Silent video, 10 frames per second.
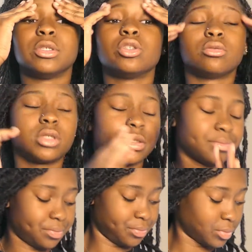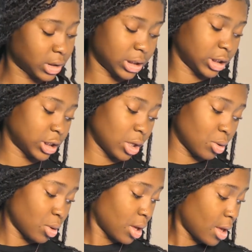You know what I'm saying?
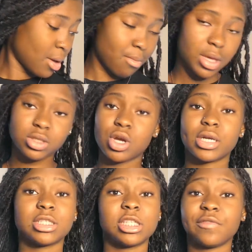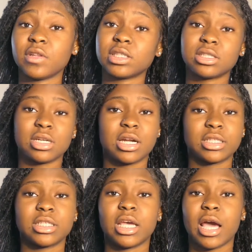So Pixar is definitely a 10 out of
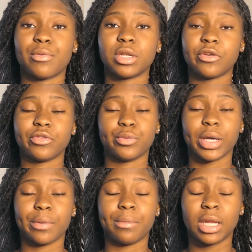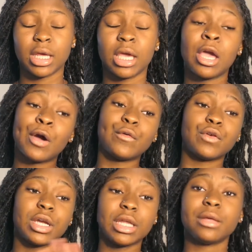10. I would definitely recommend it for
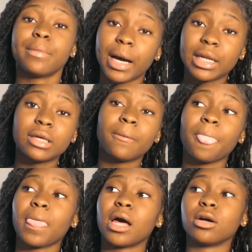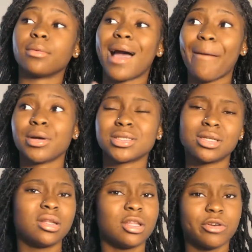anybody. I
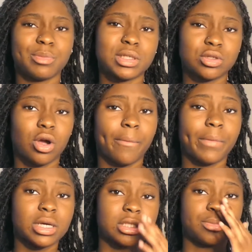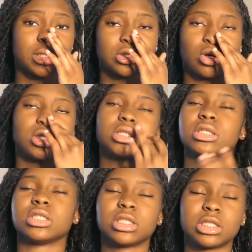personally love Pixar because Pixar is
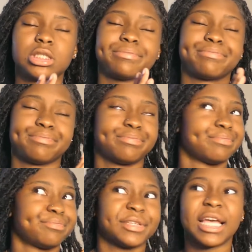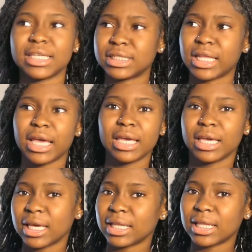just, it's that
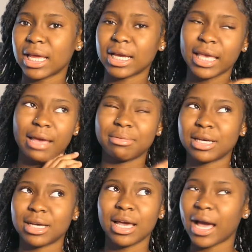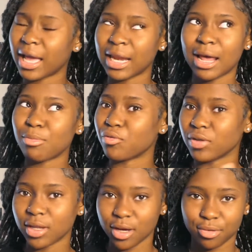CapCut guy, and I'm moving
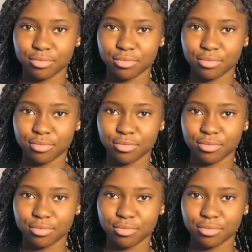down.